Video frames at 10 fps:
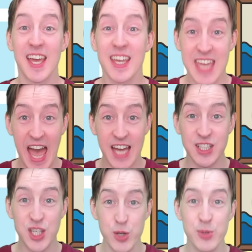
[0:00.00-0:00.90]
Can
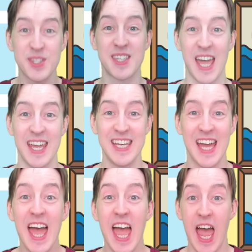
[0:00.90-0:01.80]
you say
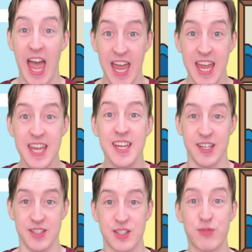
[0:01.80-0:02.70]
A
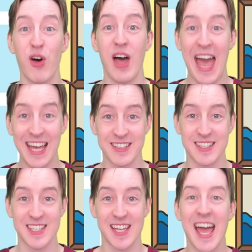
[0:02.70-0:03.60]
is for
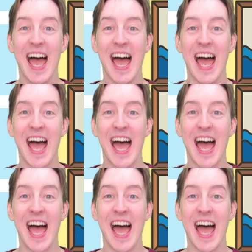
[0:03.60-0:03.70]
ant?